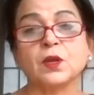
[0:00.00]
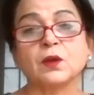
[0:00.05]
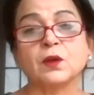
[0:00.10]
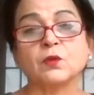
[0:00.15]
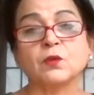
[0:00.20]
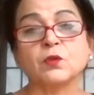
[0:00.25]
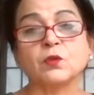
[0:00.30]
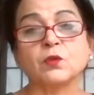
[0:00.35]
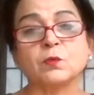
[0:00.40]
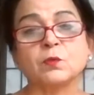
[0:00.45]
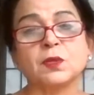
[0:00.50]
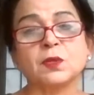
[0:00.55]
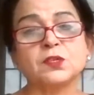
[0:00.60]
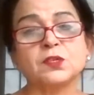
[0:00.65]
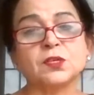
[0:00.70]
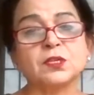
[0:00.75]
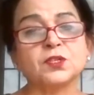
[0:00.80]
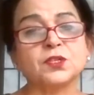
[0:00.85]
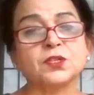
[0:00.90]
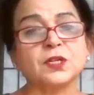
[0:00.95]

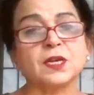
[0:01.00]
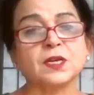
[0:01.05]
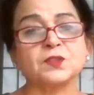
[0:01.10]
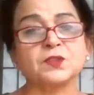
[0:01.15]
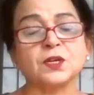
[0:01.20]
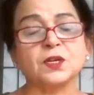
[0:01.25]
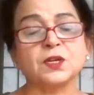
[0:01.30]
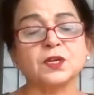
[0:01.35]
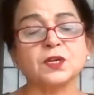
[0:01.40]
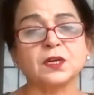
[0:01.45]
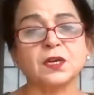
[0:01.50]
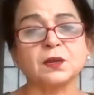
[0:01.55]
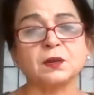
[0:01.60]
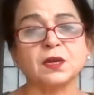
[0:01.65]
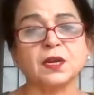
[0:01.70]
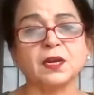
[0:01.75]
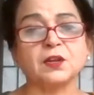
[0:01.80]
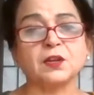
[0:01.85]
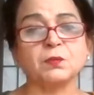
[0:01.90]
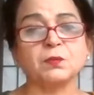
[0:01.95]
Urmilji, she has written a
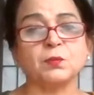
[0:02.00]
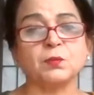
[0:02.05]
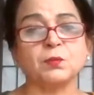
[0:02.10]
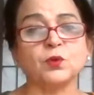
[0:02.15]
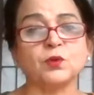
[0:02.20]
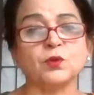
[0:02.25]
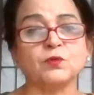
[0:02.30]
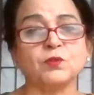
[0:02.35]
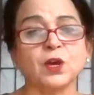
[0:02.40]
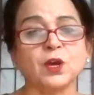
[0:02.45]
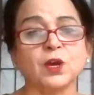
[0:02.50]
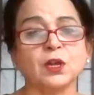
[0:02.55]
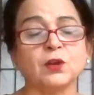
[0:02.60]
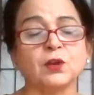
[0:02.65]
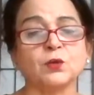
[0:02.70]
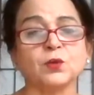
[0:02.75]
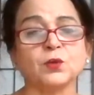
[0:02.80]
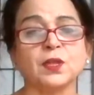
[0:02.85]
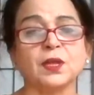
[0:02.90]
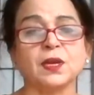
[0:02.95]
great book, we all
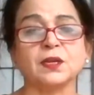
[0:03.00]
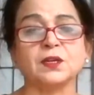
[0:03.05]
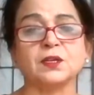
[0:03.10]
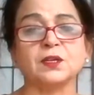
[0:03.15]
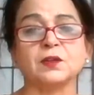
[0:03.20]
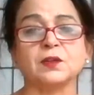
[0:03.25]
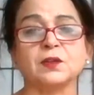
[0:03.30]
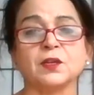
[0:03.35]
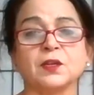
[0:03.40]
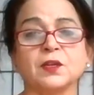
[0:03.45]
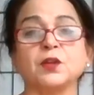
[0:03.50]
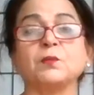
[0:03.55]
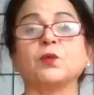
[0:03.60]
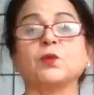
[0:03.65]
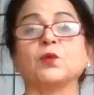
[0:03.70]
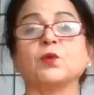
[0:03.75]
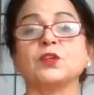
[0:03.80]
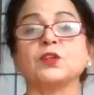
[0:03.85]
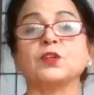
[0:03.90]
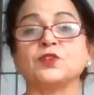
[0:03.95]
know that, in
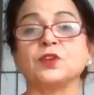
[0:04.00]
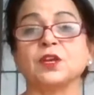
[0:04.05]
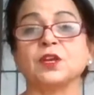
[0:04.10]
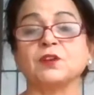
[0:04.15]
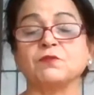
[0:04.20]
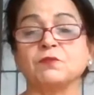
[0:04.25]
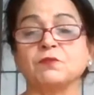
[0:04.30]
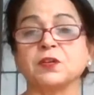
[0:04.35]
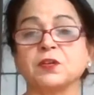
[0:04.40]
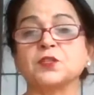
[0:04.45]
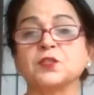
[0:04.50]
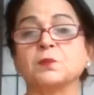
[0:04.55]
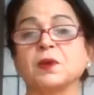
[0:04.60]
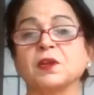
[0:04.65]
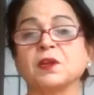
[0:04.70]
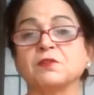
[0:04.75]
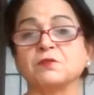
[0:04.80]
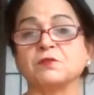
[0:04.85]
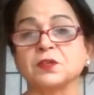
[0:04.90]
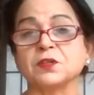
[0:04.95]
poetry, verse
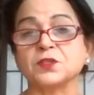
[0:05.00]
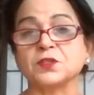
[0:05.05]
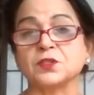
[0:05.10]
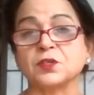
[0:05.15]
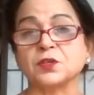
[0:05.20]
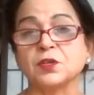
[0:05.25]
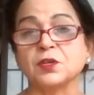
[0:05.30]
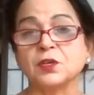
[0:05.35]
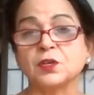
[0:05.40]
by verse.